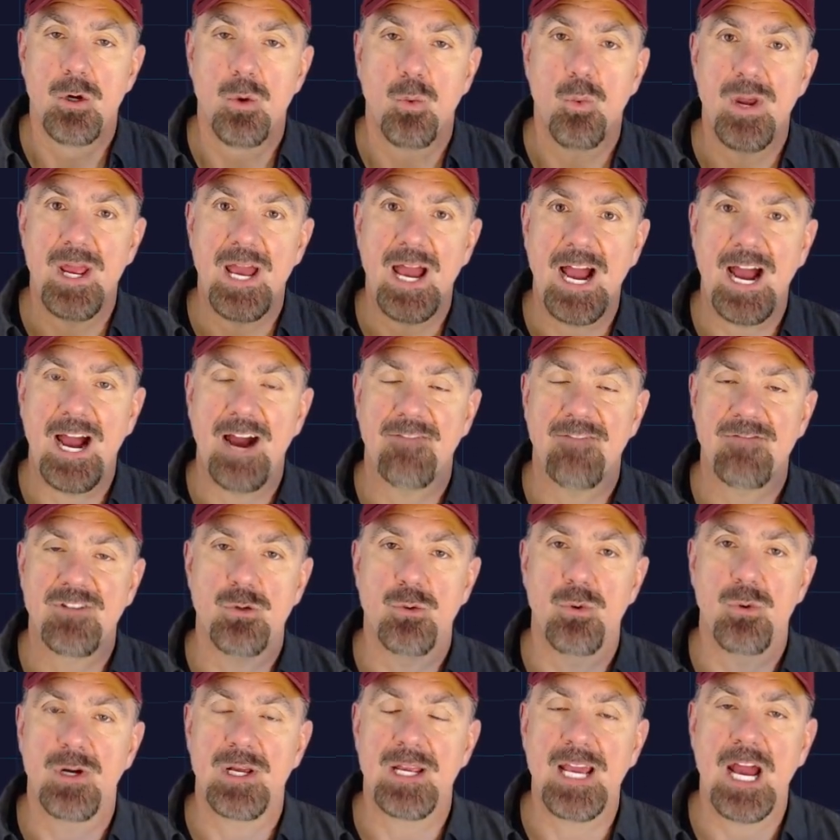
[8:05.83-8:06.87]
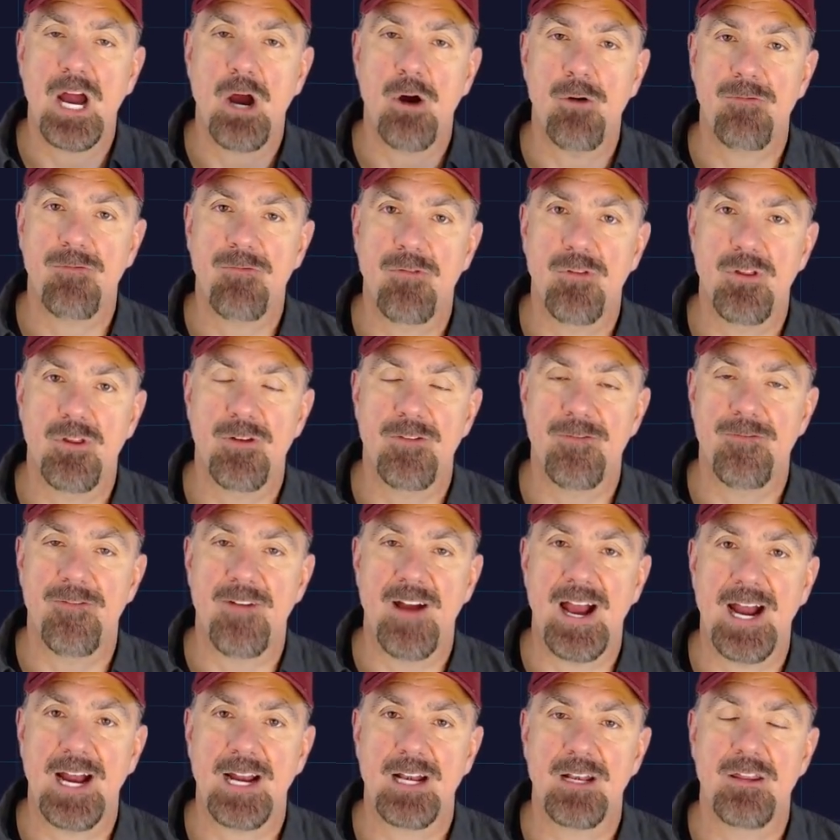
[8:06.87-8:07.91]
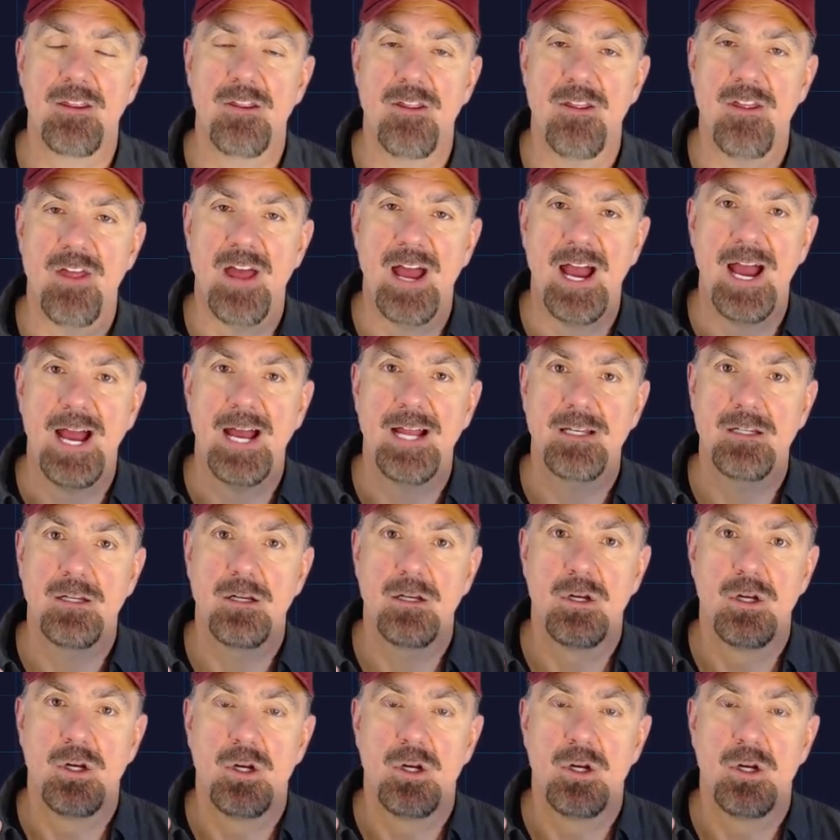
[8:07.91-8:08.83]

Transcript: we have to account for the fact that